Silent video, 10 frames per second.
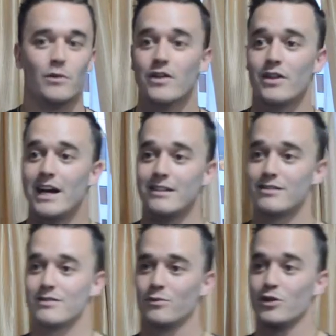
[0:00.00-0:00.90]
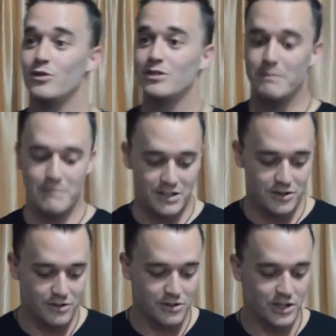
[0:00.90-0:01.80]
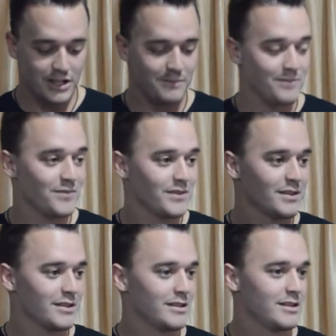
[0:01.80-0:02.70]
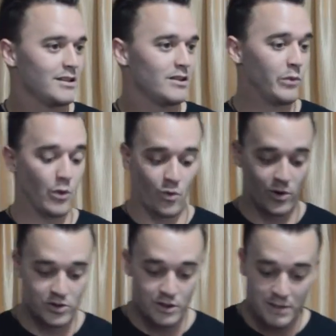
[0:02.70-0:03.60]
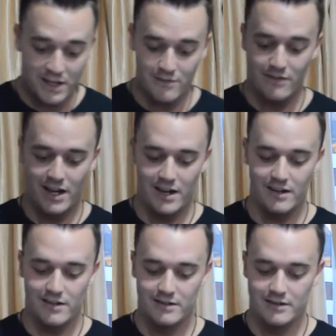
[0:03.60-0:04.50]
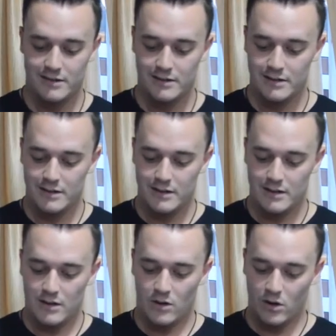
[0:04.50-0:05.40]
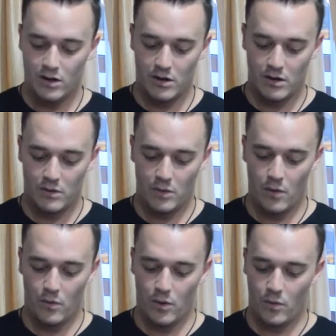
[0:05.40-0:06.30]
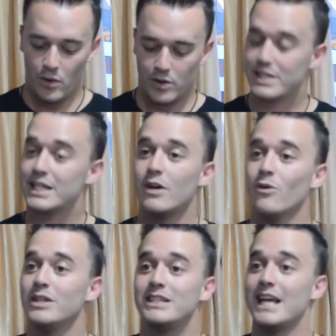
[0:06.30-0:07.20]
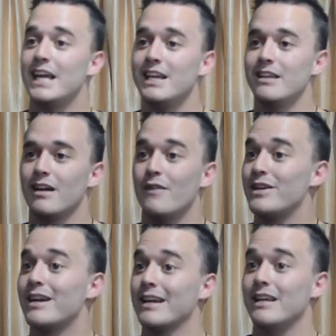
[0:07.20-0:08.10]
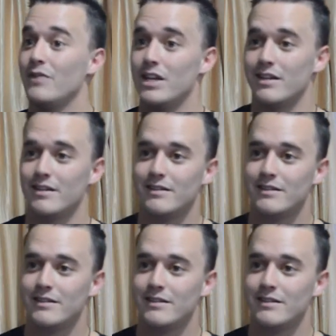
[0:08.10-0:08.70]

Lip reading: Whether that's we're using mentorship, we're worshiping in vain, or we're only taking love and not giving it.